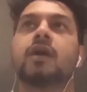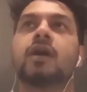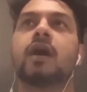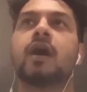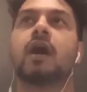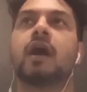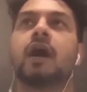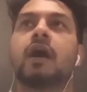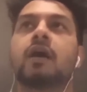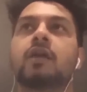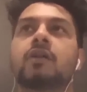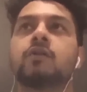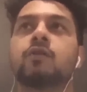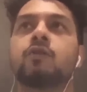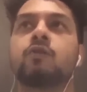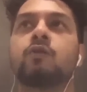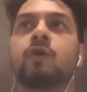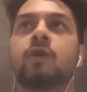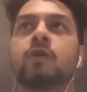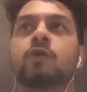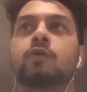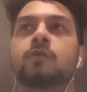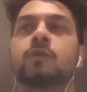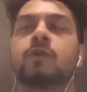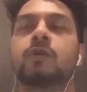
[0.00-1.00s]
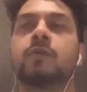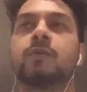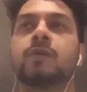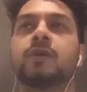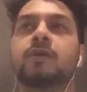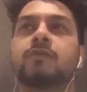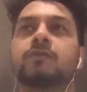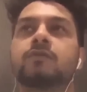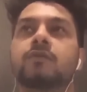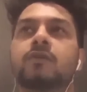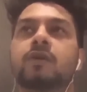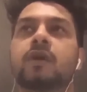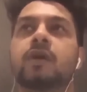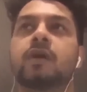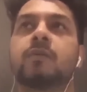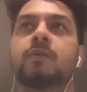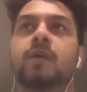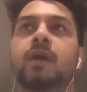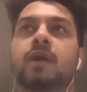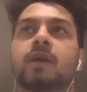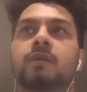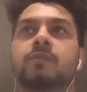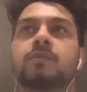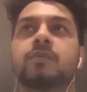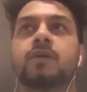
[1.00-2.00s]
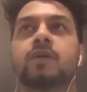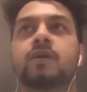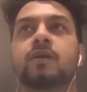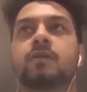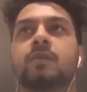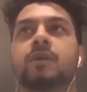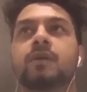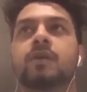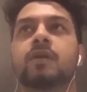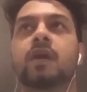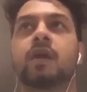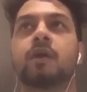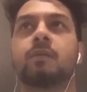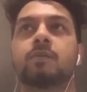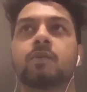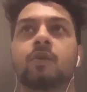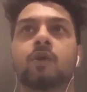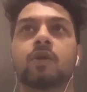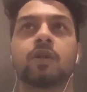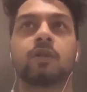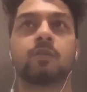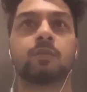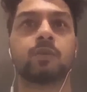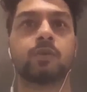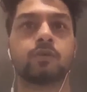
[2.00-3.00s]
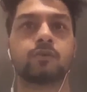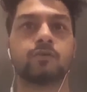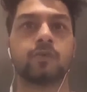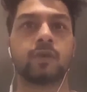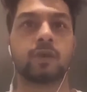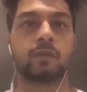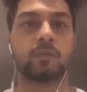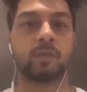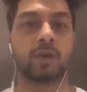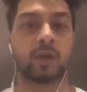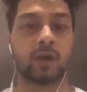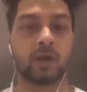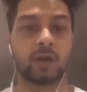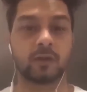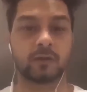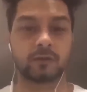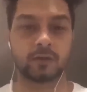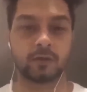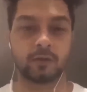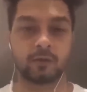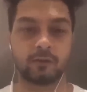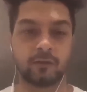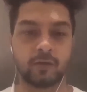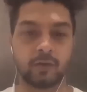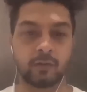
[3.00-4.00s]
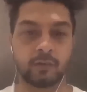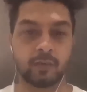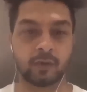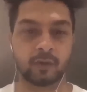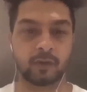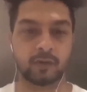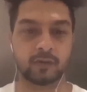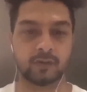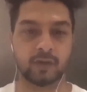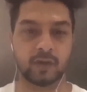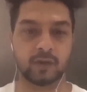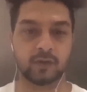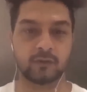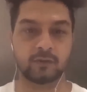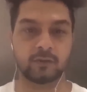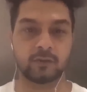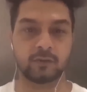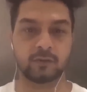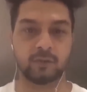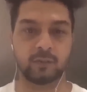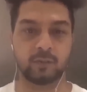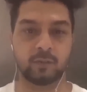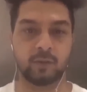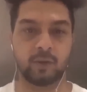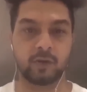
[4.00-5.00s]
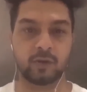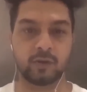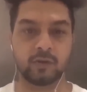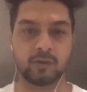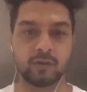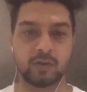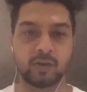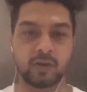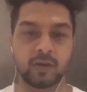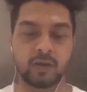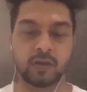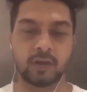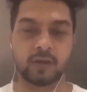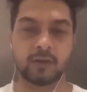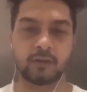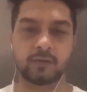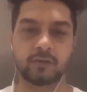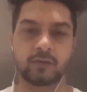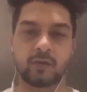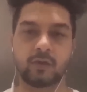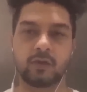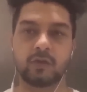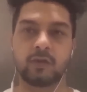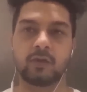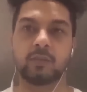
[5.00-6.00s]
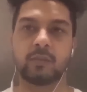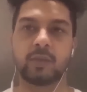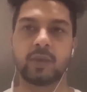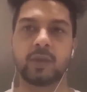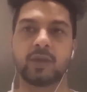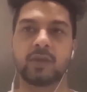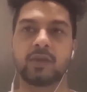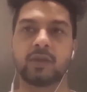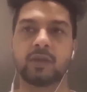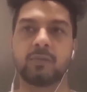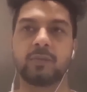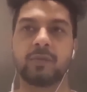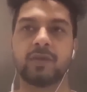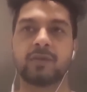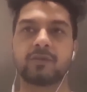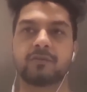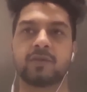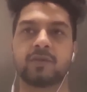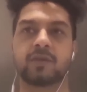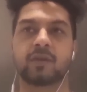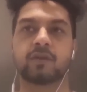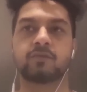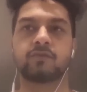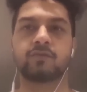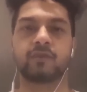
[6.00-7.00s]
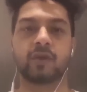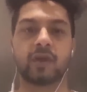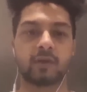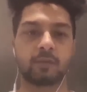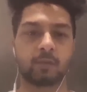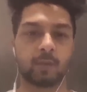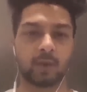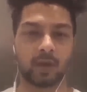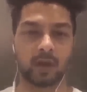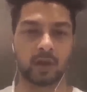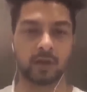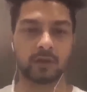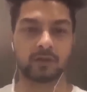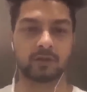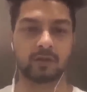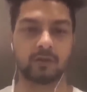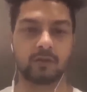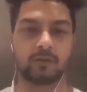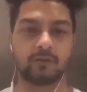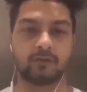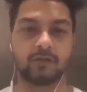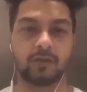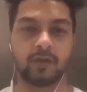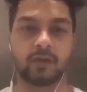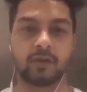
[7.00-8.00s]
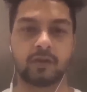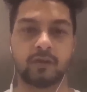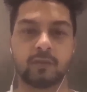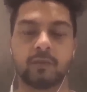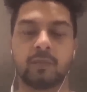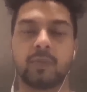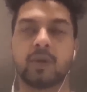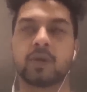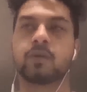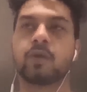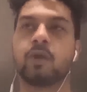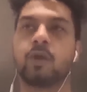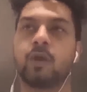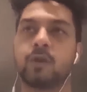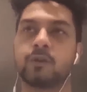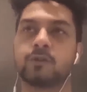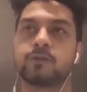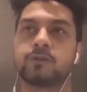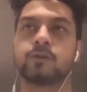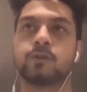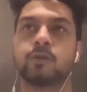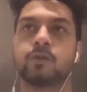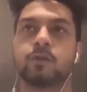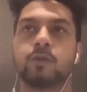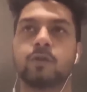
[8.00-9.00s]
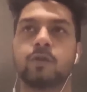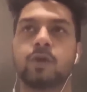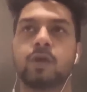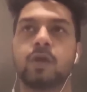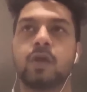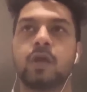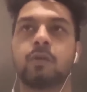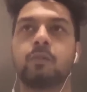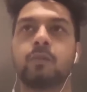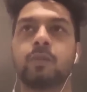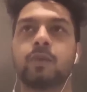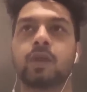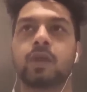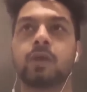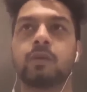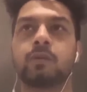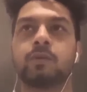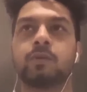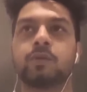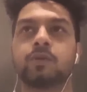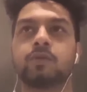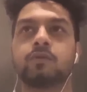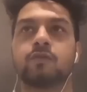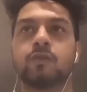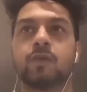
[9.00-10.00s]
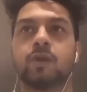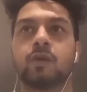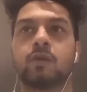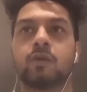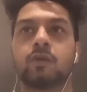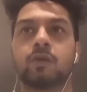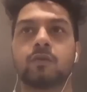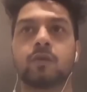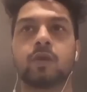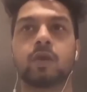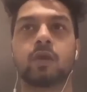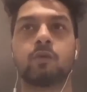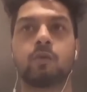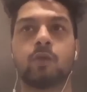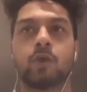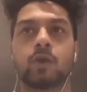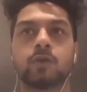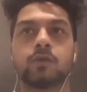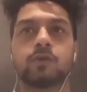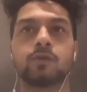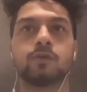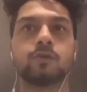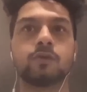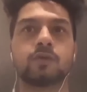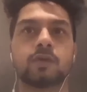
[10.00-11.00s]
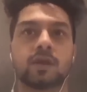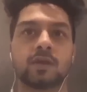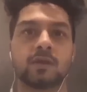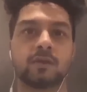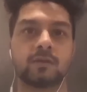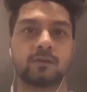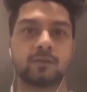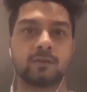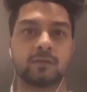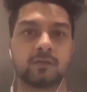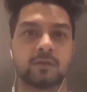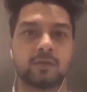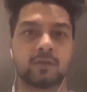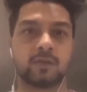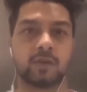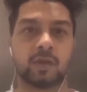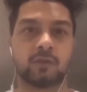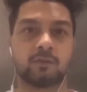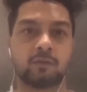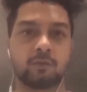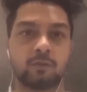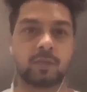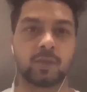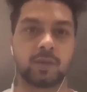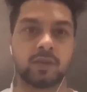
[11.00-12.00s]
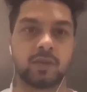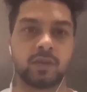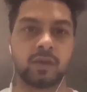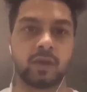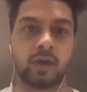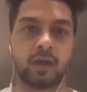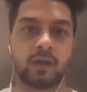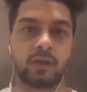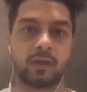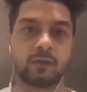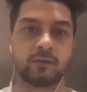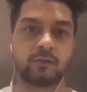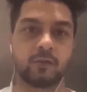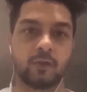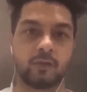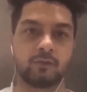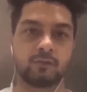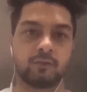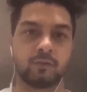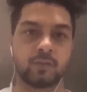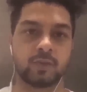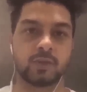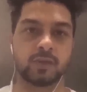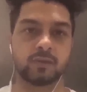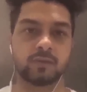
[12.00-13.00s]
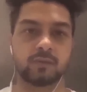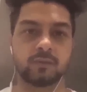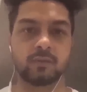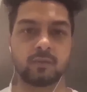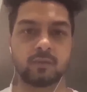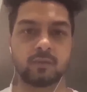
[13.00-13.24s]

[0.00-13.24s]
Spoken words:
I don't want to be a place where I'm there, but I'm not able to find my cultural fit, because that is also important. So being in a place where I can find my cultural fit, but also being able to work on what I want to, that would be the ideal job for me.